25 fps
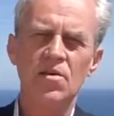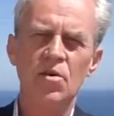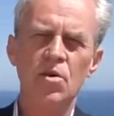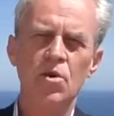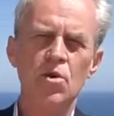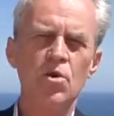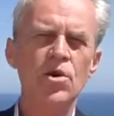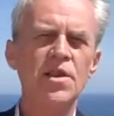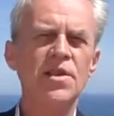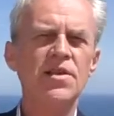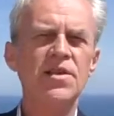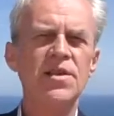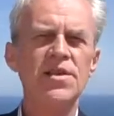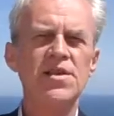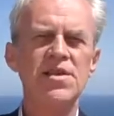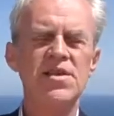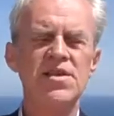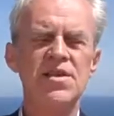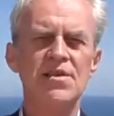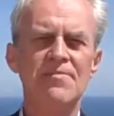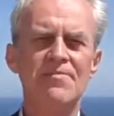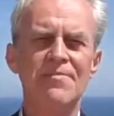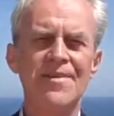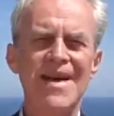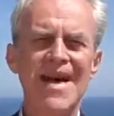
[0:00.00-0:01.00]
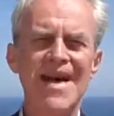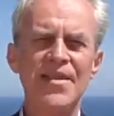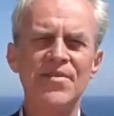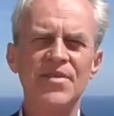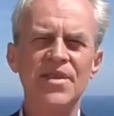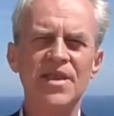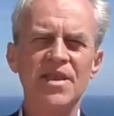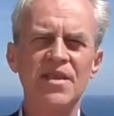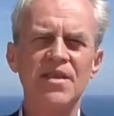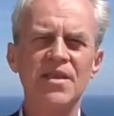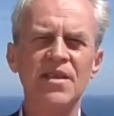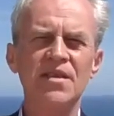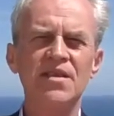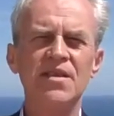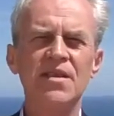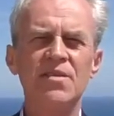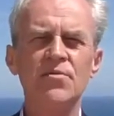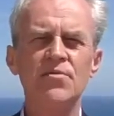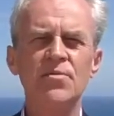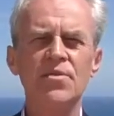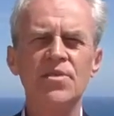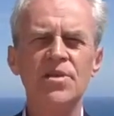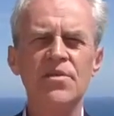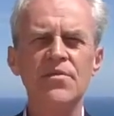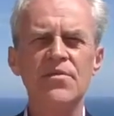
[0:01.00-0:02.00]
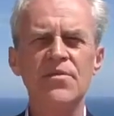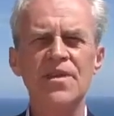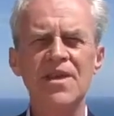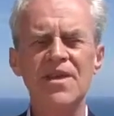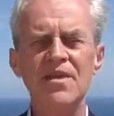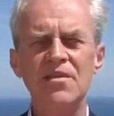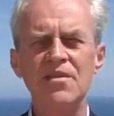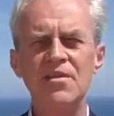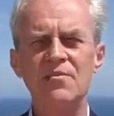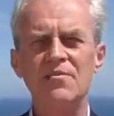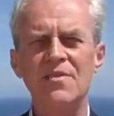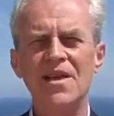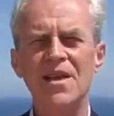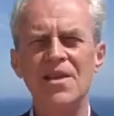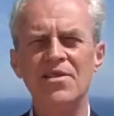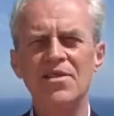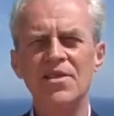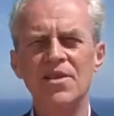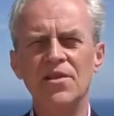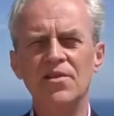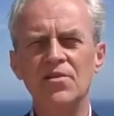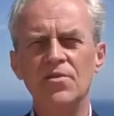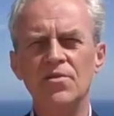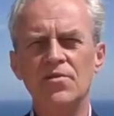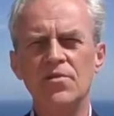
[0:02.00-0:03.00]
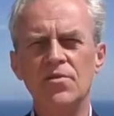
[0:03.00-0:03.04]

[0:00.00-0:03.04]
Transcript: look at this as a mandate, and they will defend the mandate,